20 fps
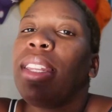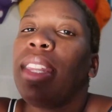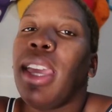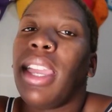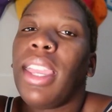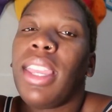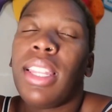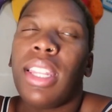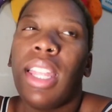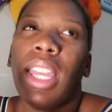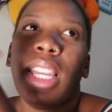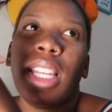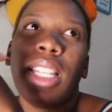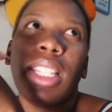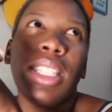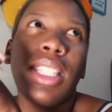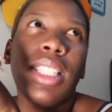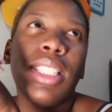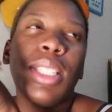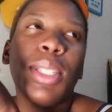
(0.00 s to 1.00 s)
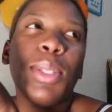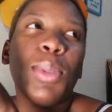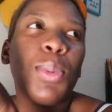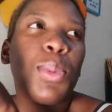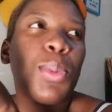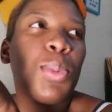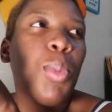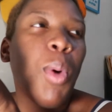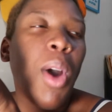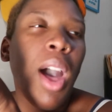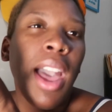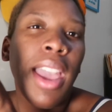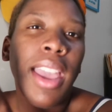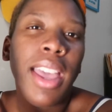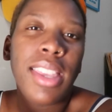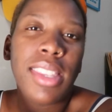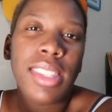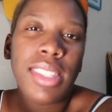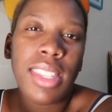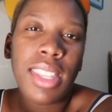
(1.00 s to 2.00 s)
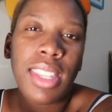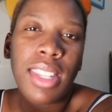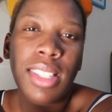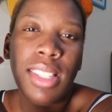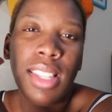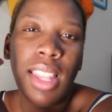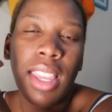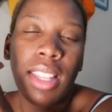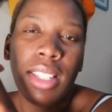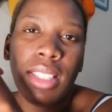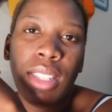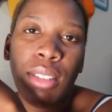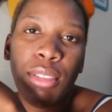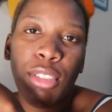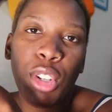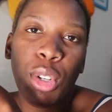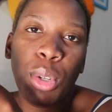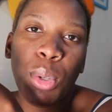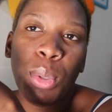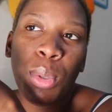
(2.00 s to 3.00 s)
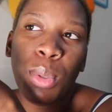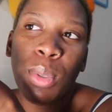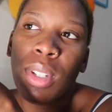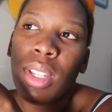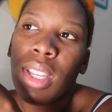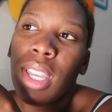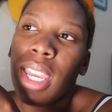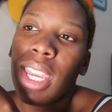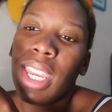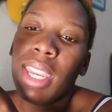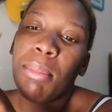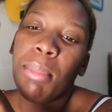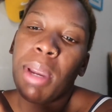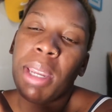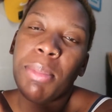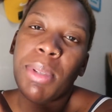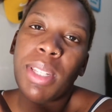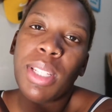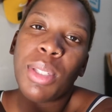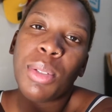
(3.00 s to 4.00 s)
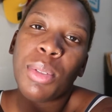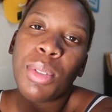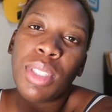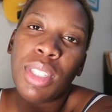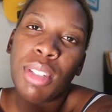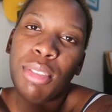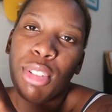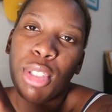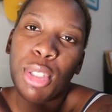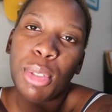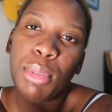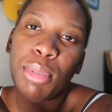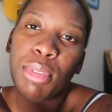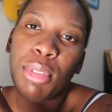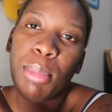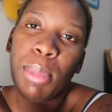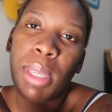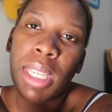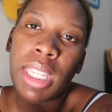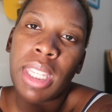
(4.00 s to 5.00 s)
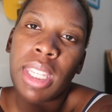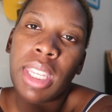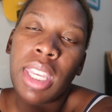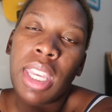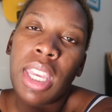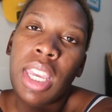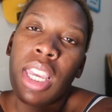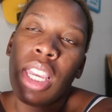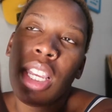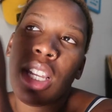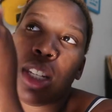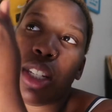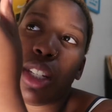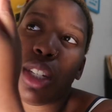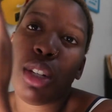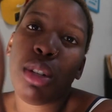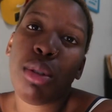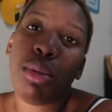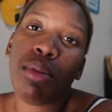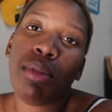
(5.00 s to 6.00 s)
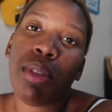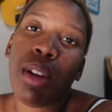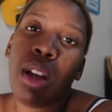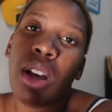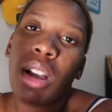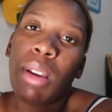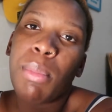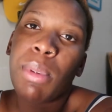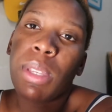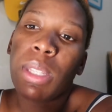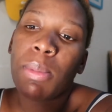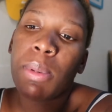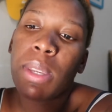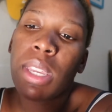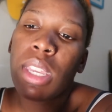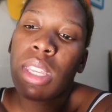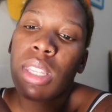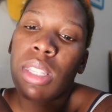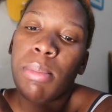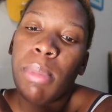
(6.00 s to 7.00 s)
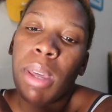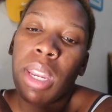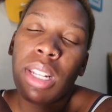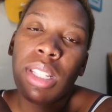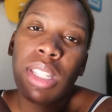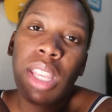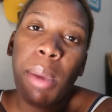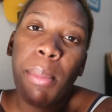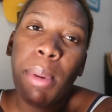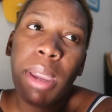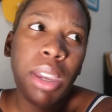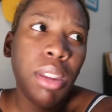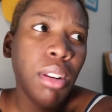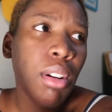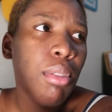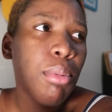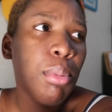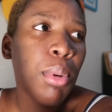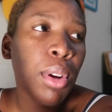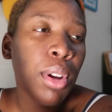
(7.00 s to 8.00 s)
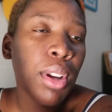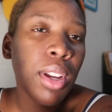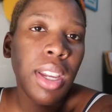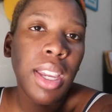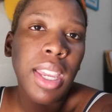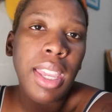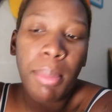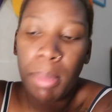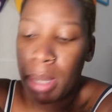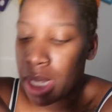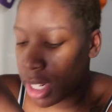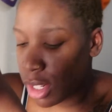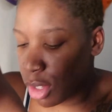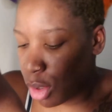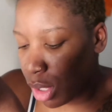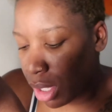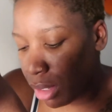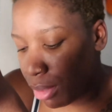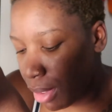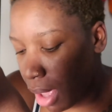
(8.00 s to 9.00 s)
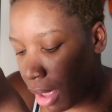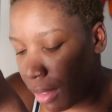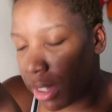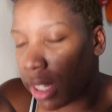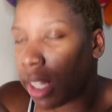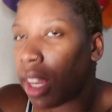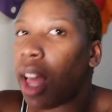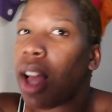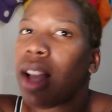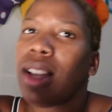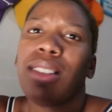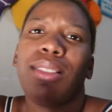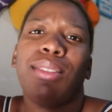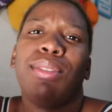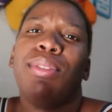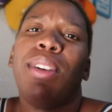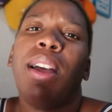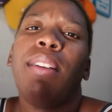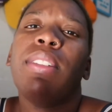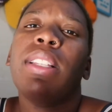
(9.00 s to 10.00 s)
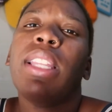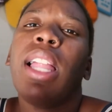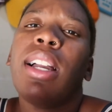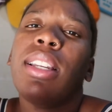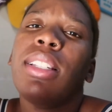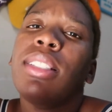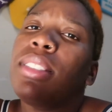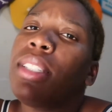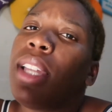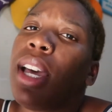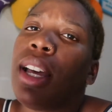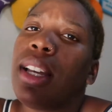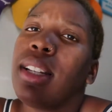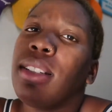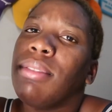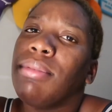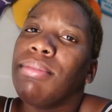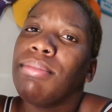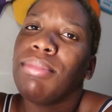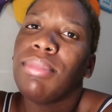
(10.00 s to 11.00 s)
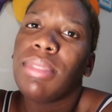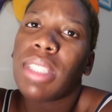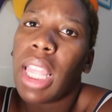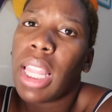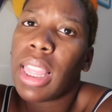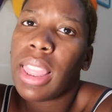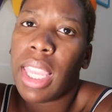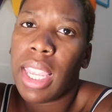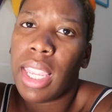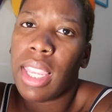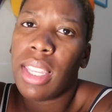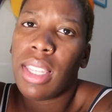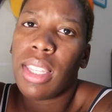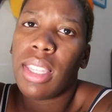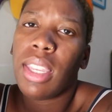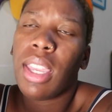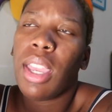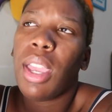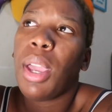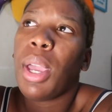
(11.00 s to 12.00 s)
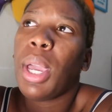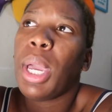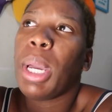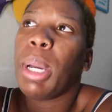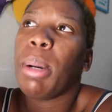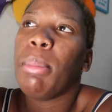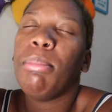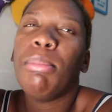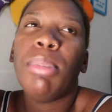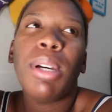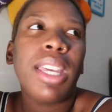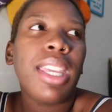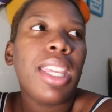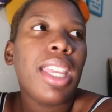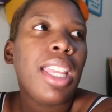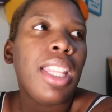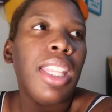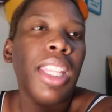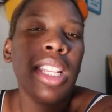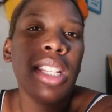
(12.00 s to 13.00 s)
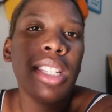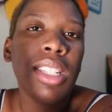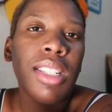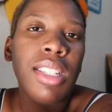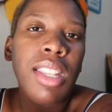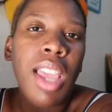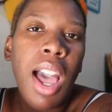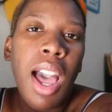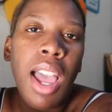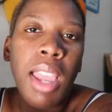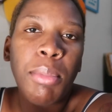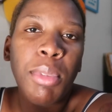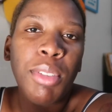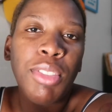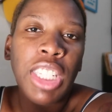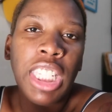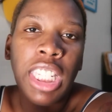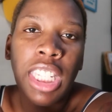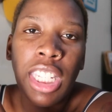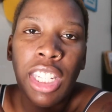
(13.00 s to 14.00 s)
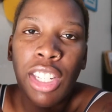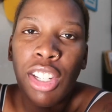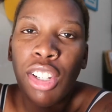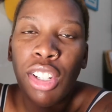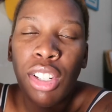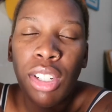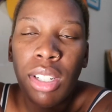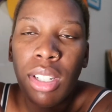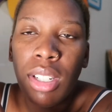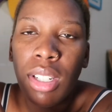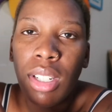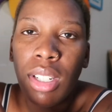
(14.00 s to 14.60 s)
day like and this is why i said it's like difficult it might be a little difficult for me to do vlogmas because by the time i get off work i mean it's only five o'clock five o'clock is not late but in this time of year